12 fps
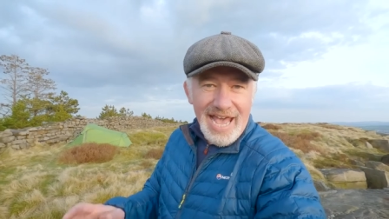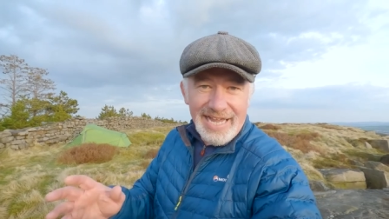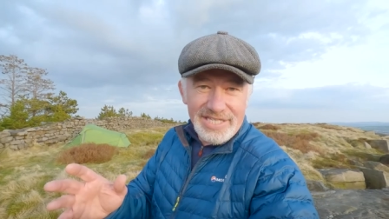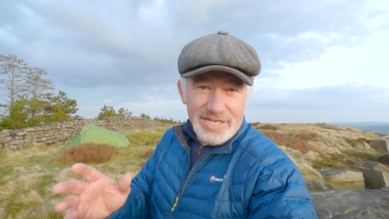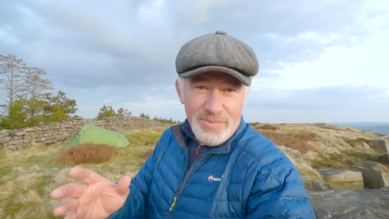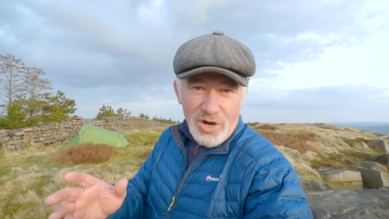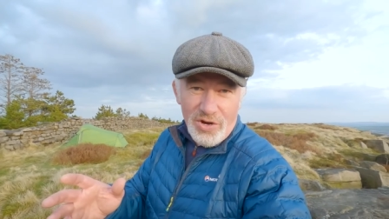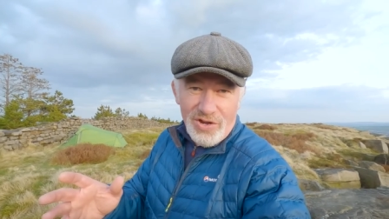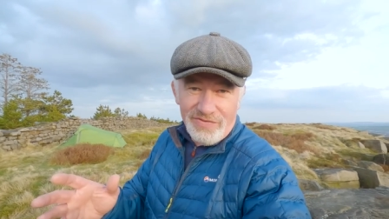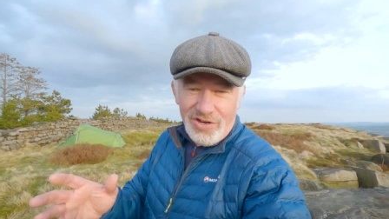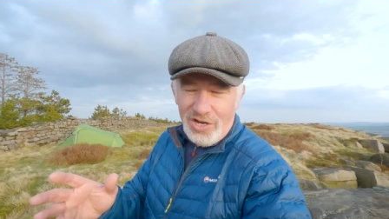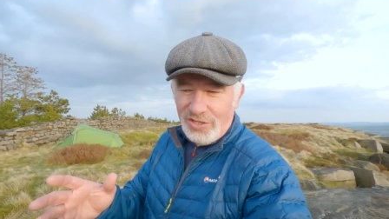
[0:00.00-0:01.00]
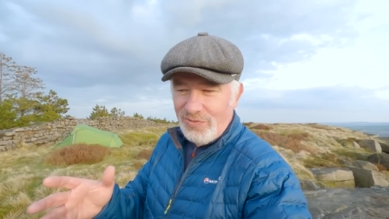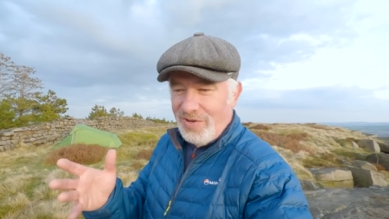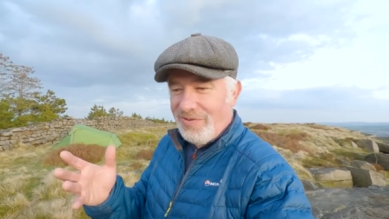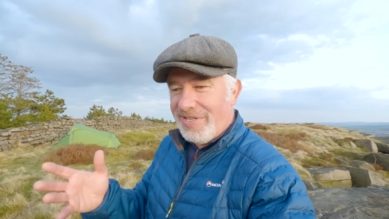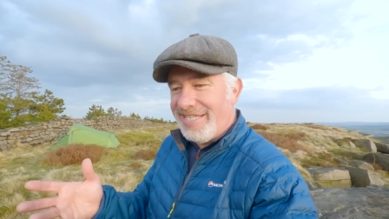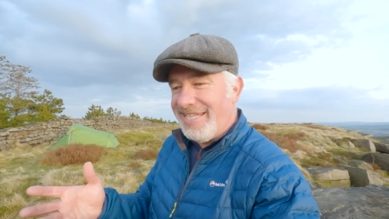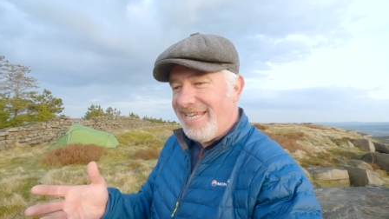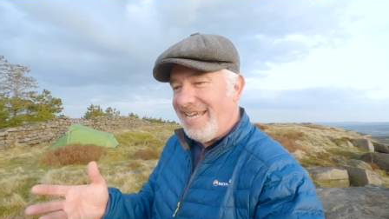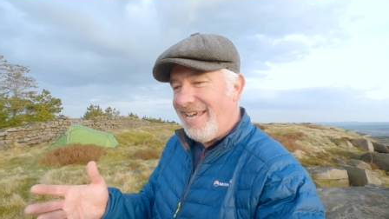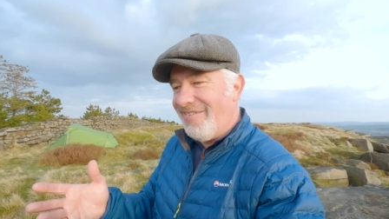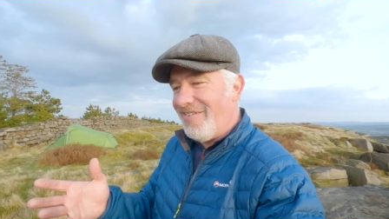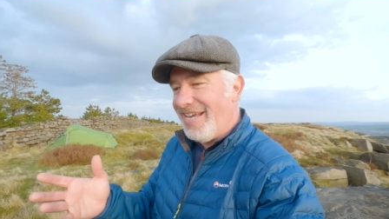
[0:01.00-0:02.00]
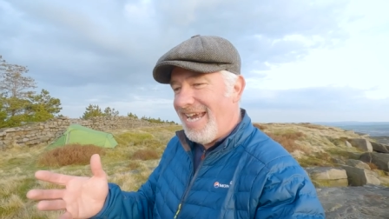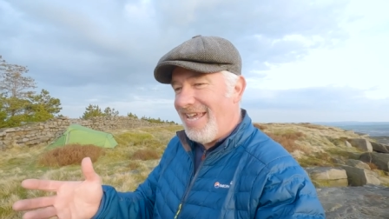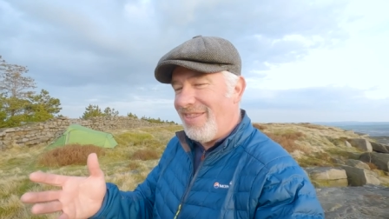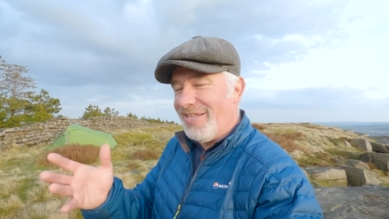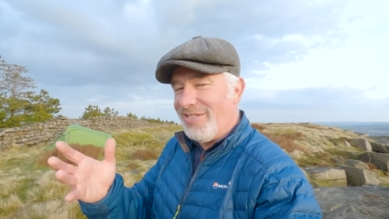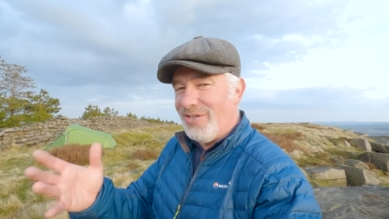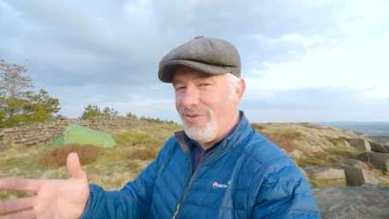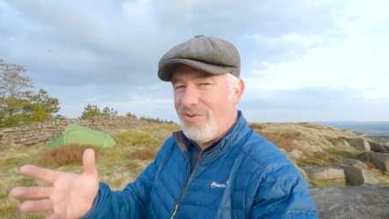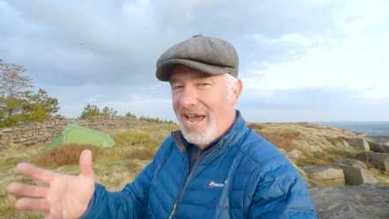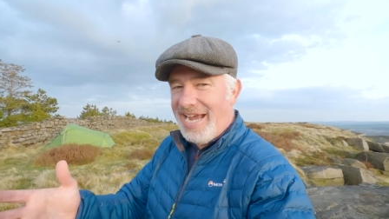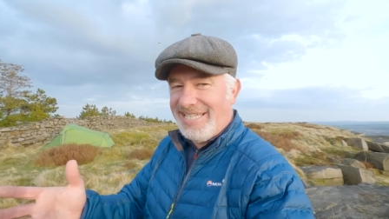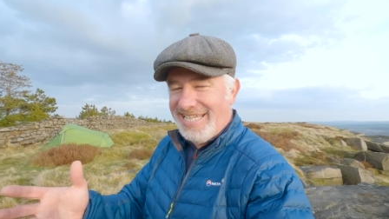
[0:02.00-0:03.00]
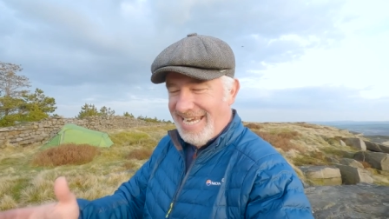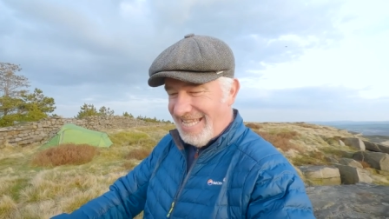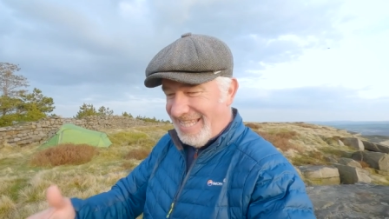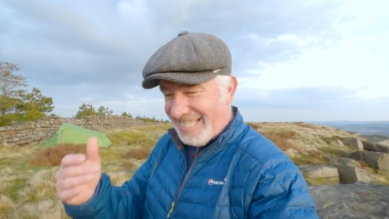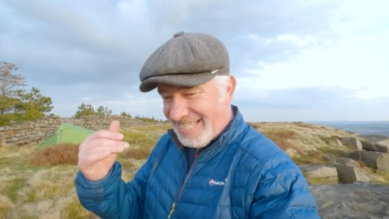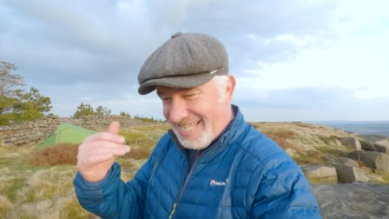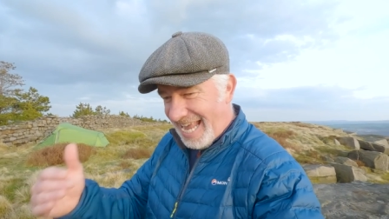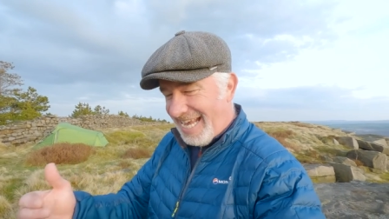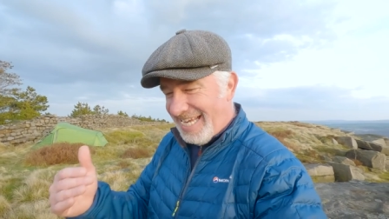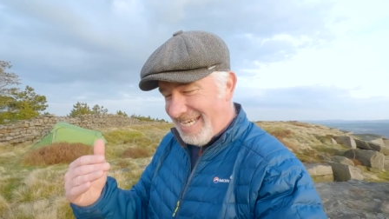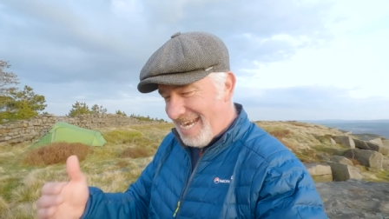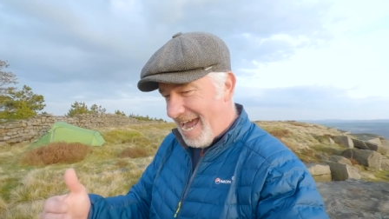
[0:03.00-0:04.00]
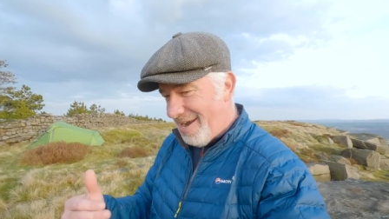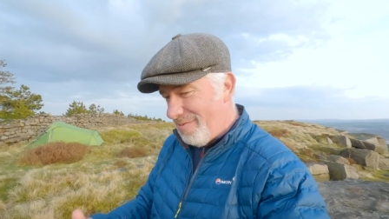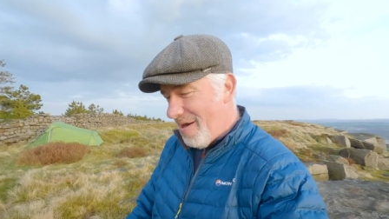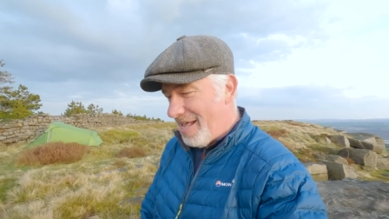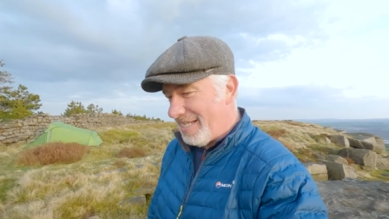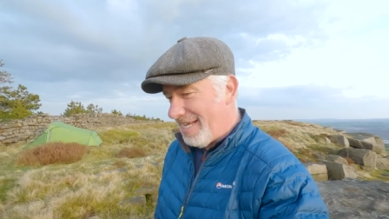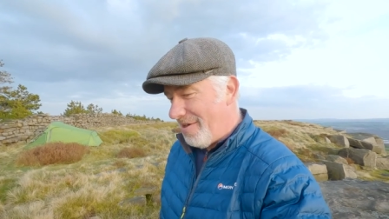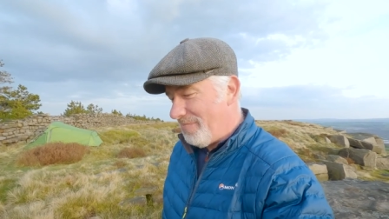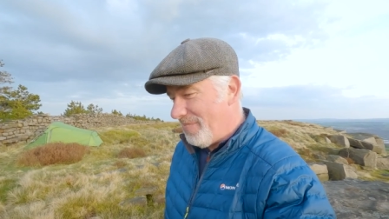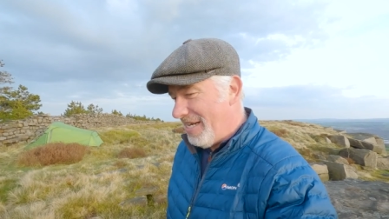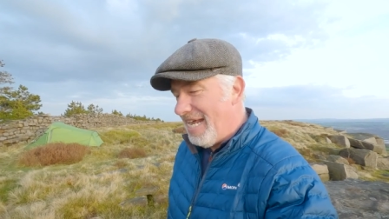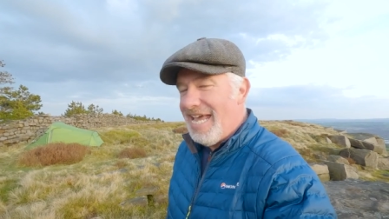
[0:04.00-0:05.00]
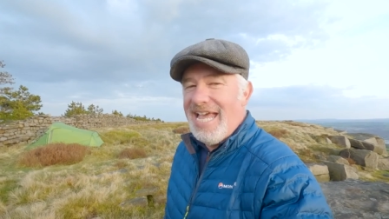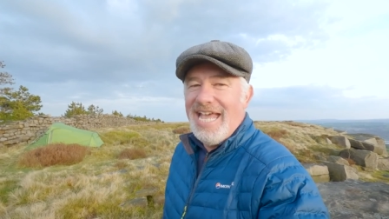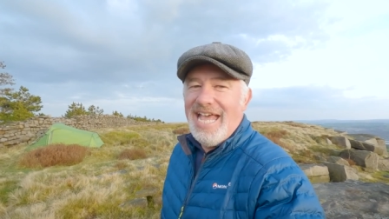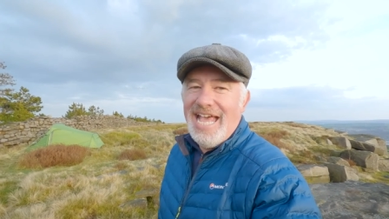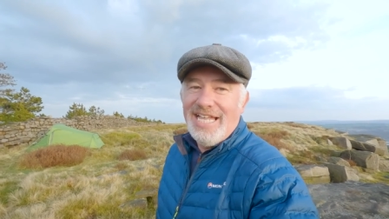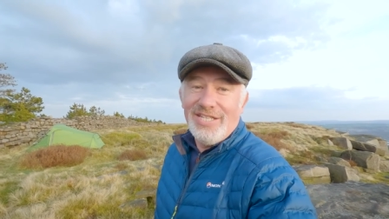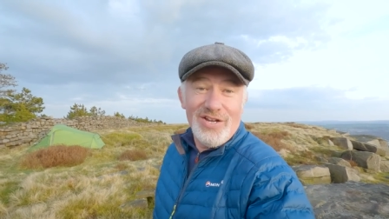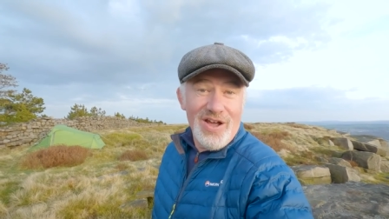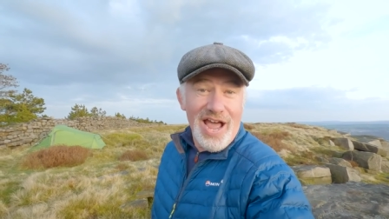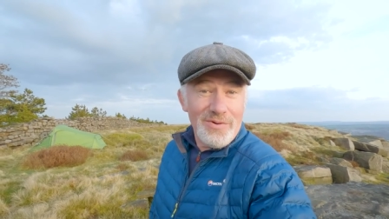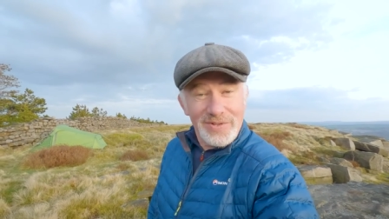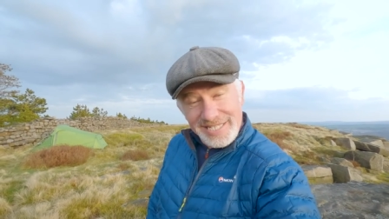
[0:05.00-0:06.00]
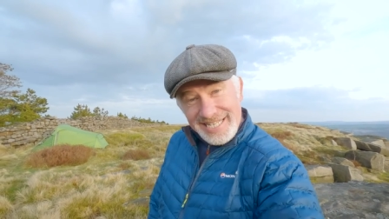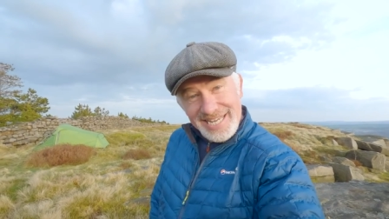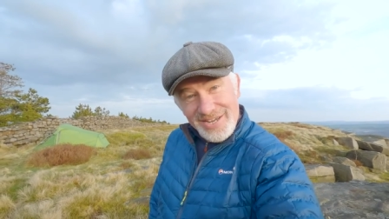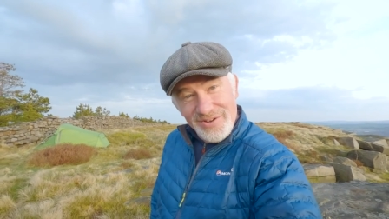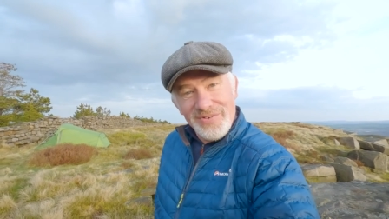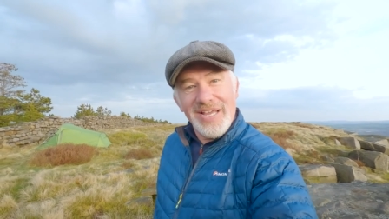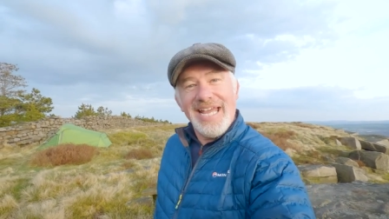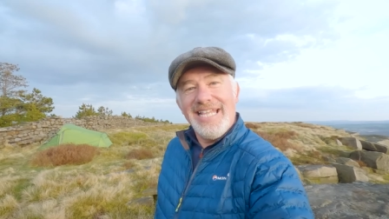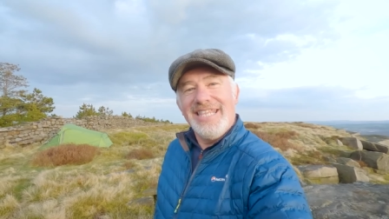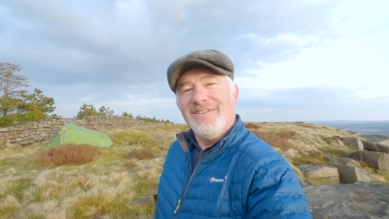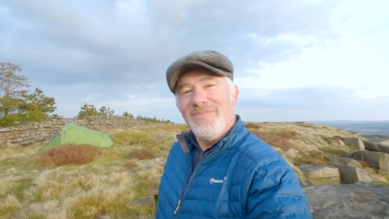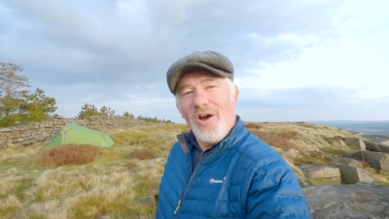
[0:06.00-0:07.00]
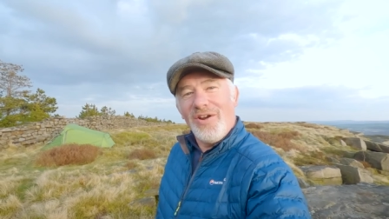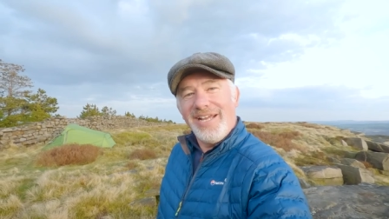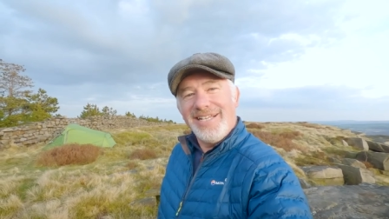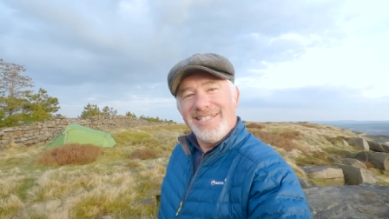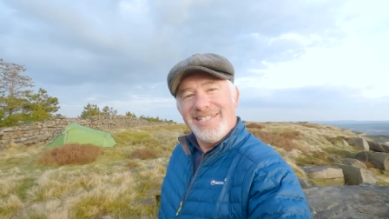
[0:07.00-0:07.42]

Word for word: And tomorrow, of course, we will see if I get the two-nighter in the second night while camping. So I will see you in the morning.